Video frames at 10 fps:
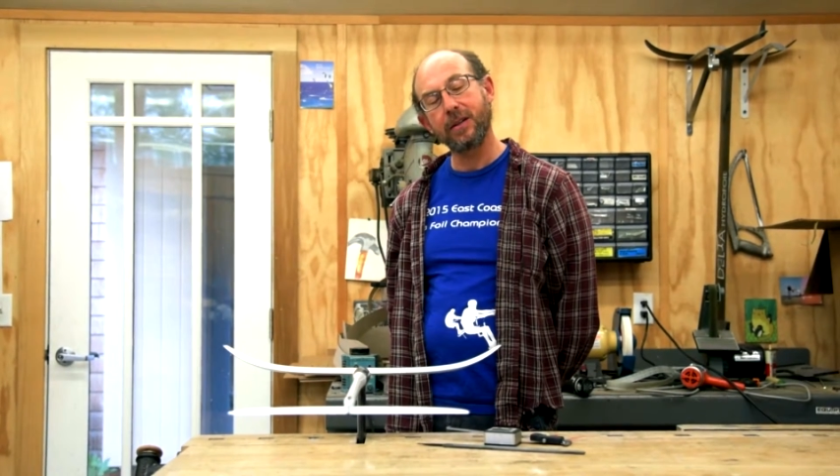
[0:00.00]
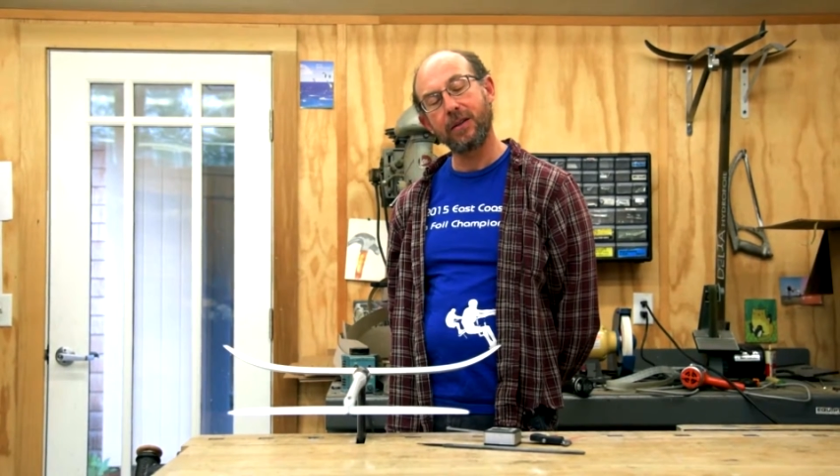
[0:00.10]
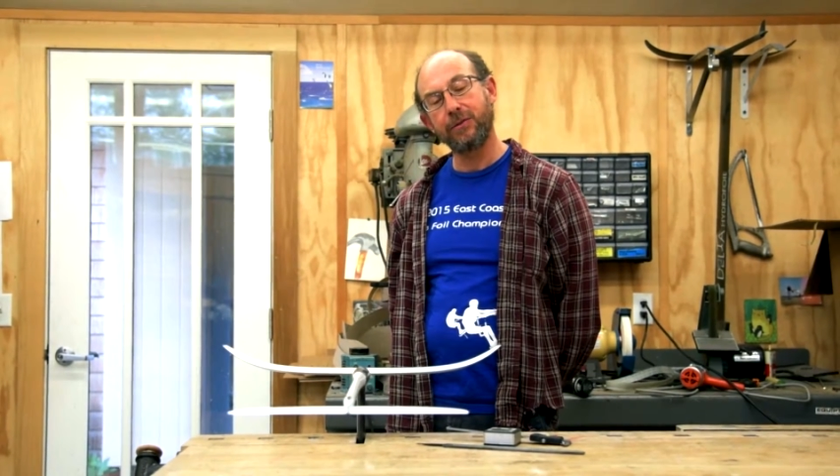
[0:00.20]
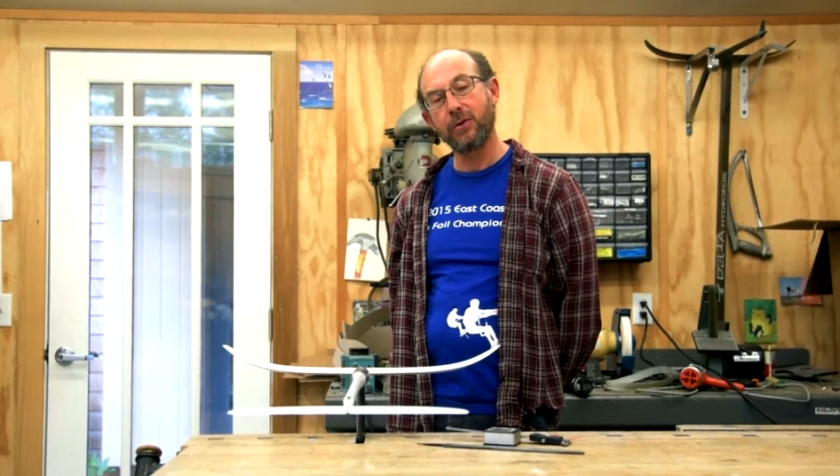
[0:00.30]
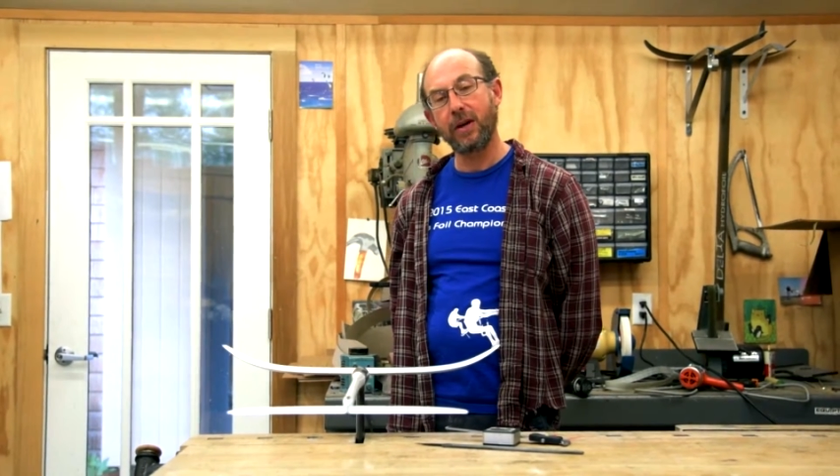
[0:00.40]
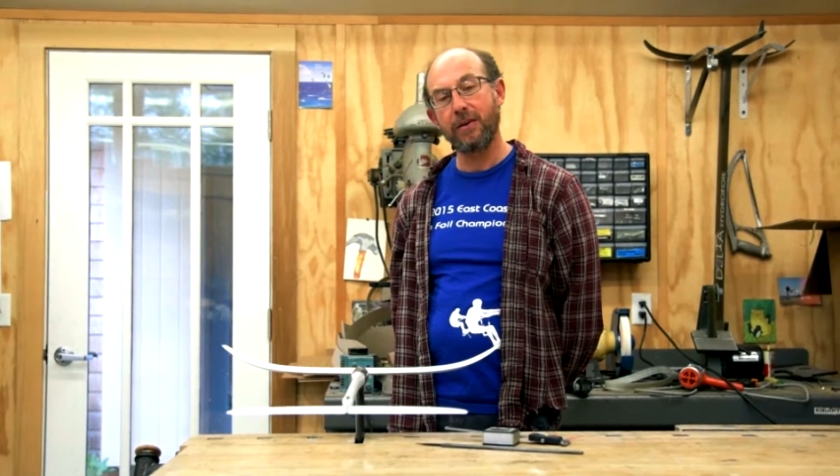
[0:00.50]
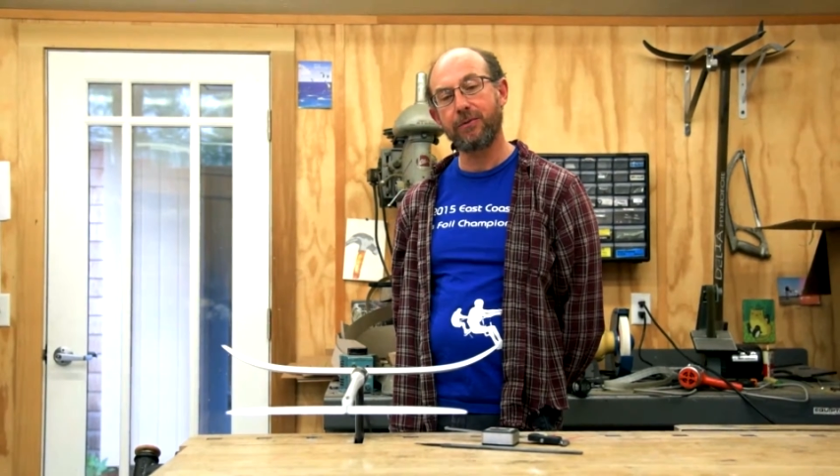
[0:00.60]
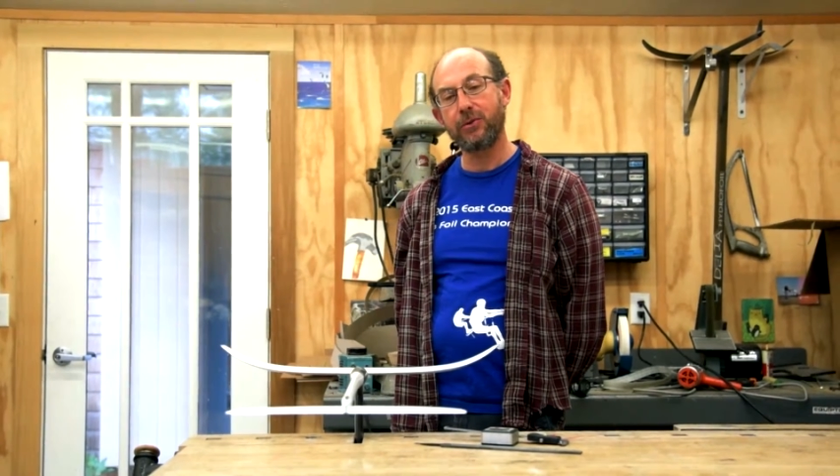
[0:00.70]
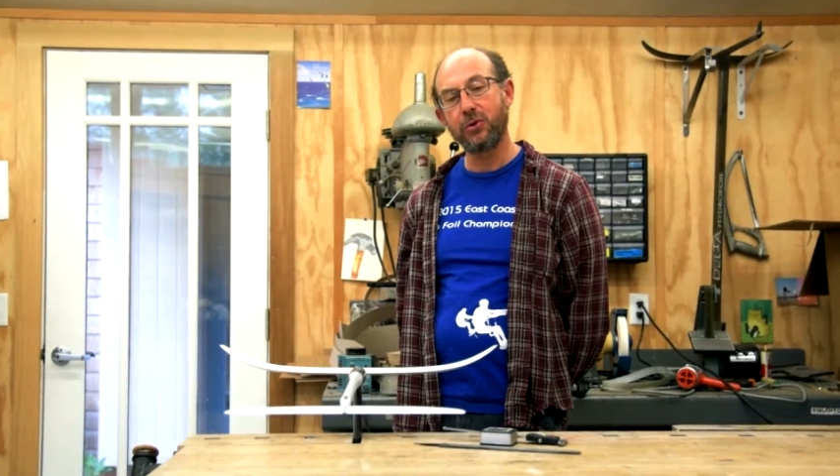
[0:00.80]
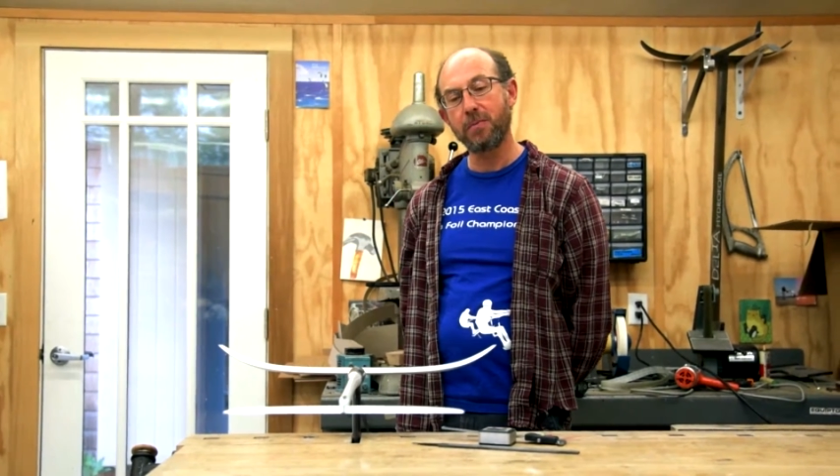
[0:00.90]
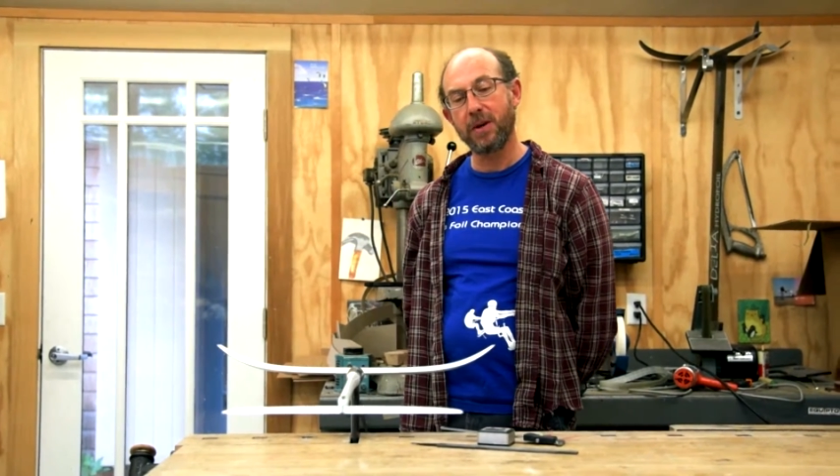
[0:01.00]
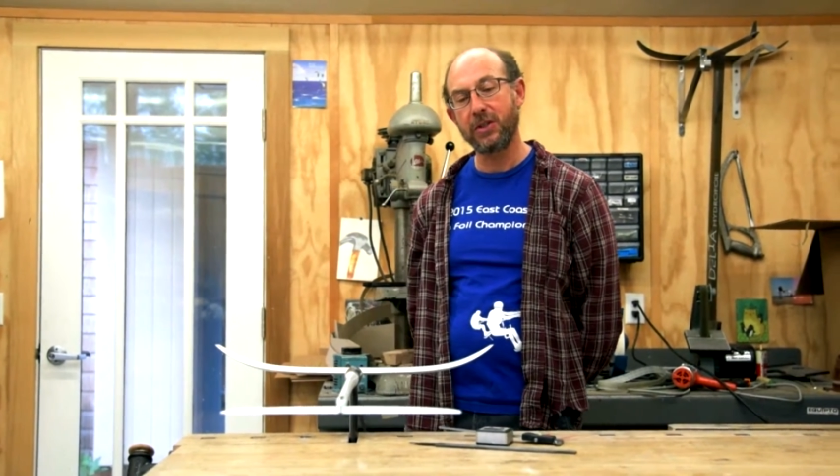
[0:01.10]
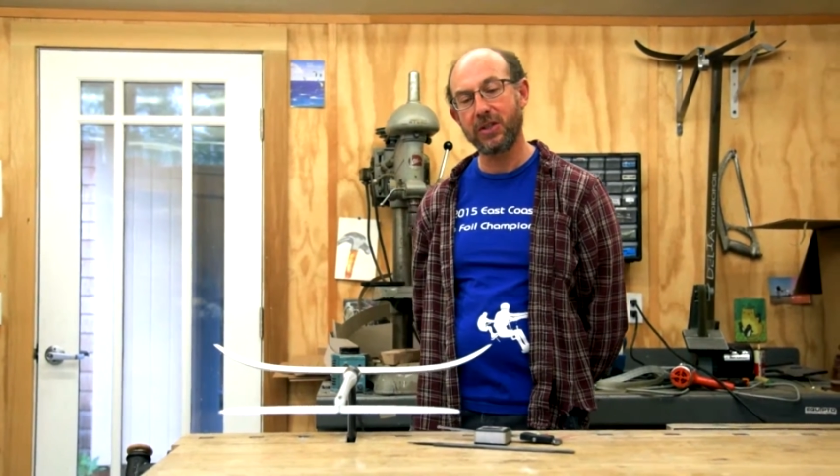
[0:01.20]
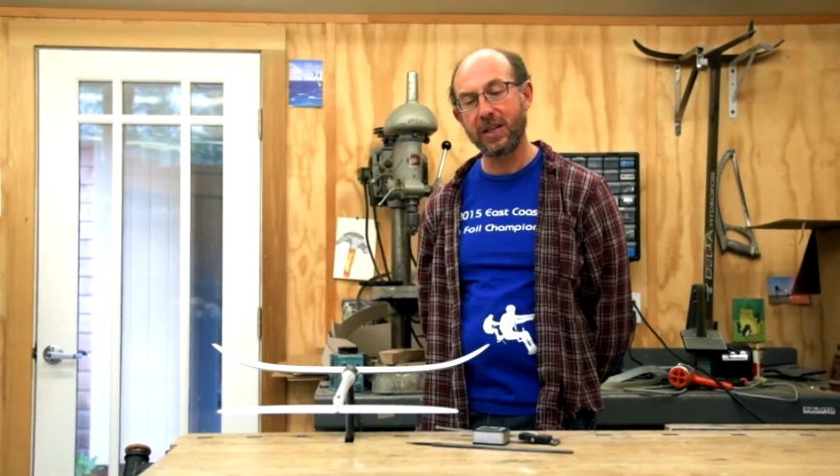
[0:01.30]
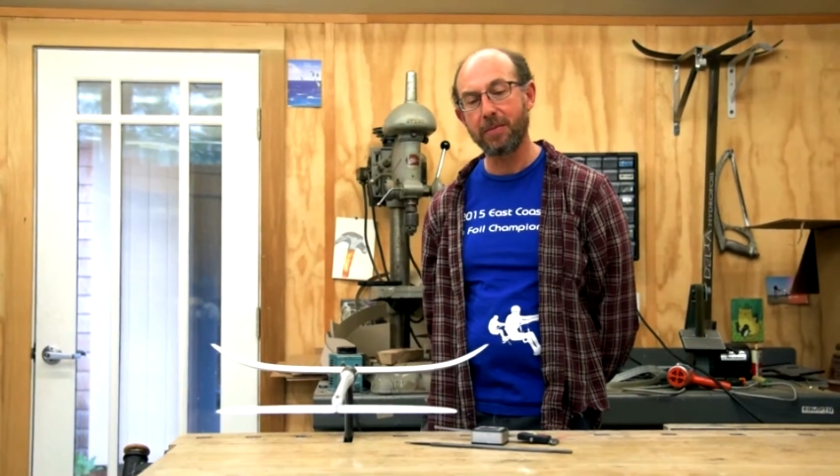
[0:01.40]
If you have too
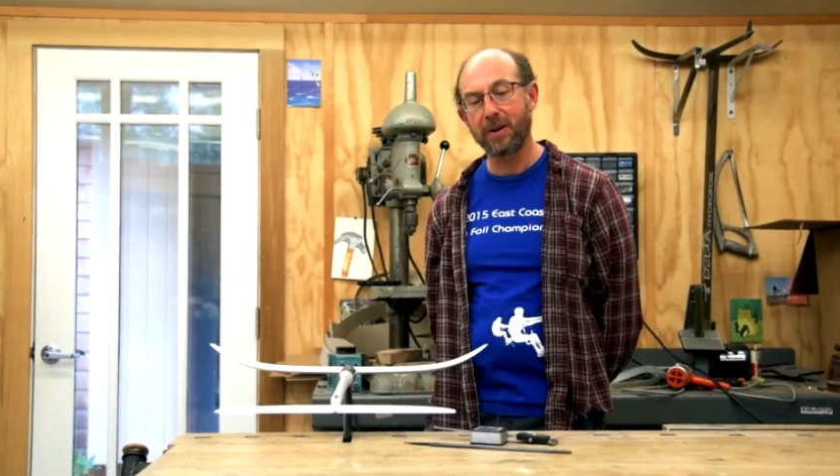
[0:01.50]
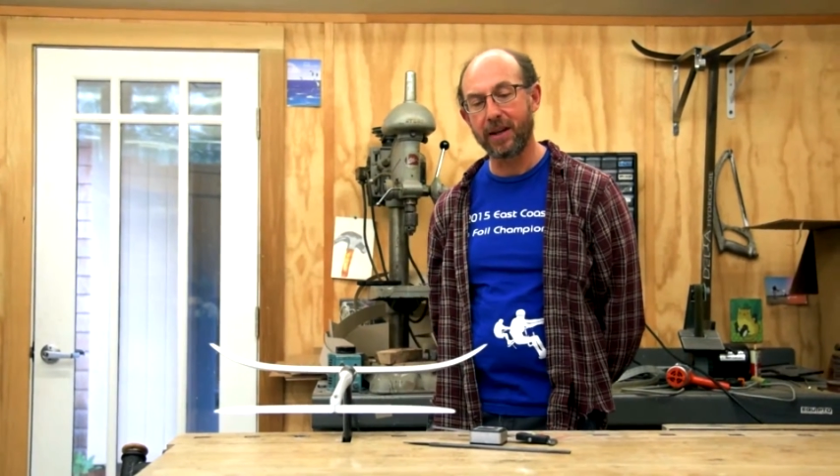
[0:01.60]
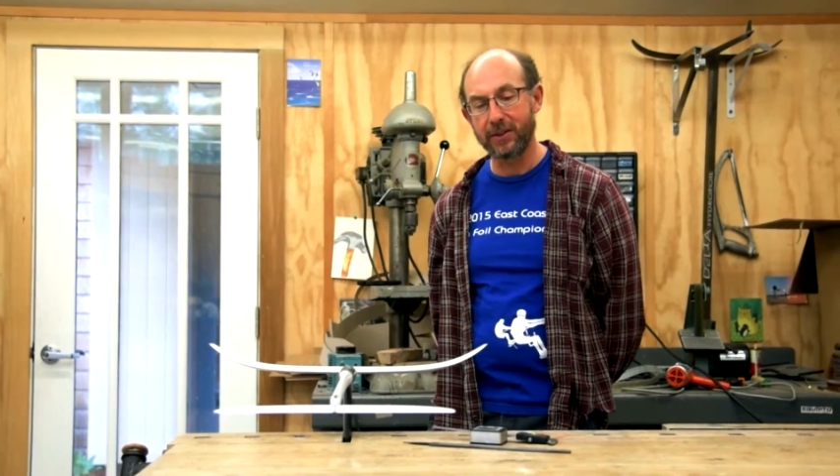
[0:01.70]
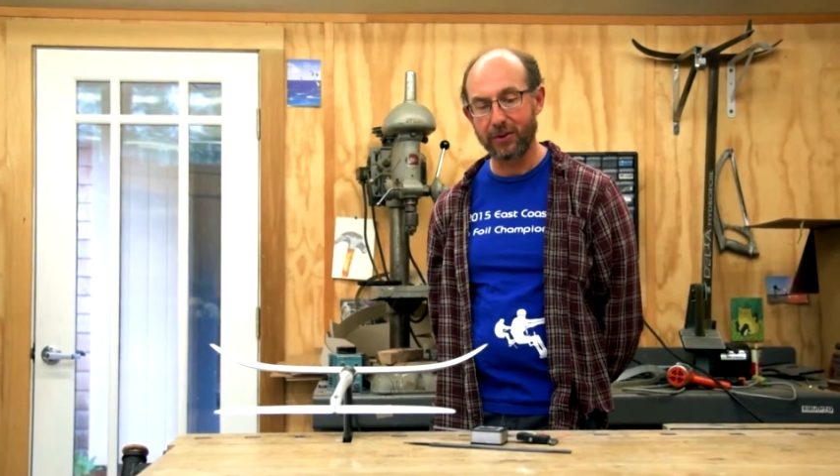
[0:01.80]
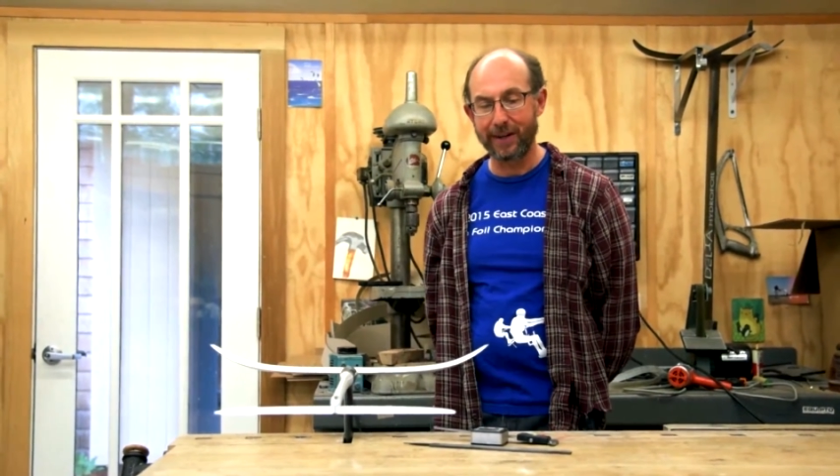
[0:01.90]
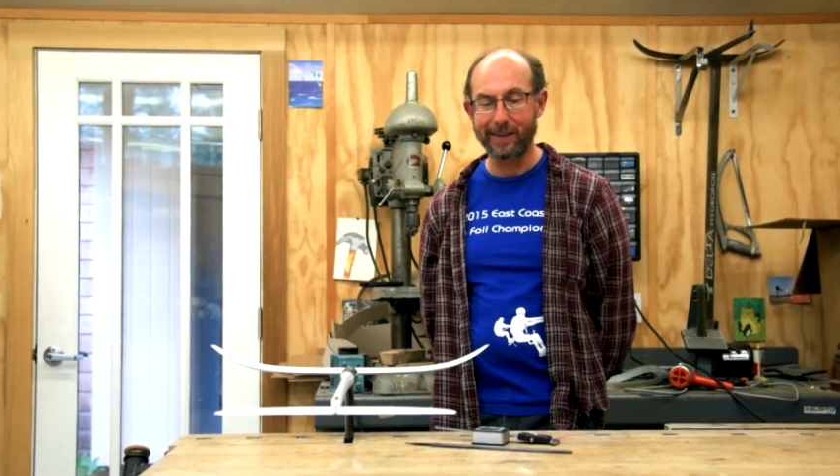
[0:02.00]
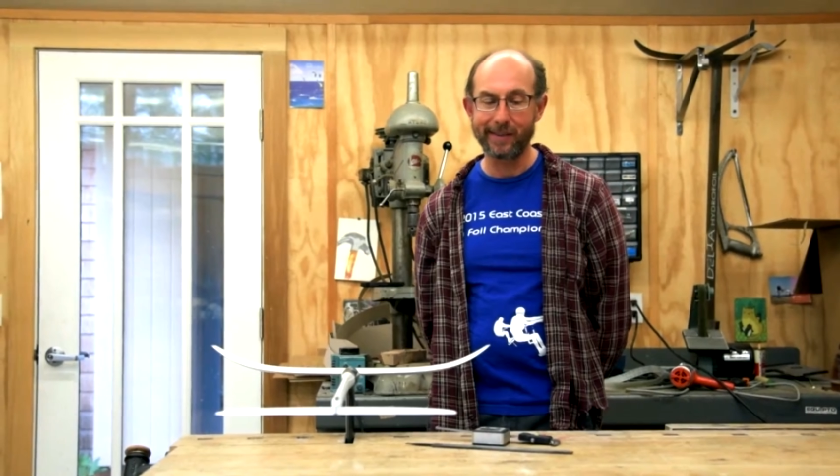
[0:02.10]
much stabilizer angle,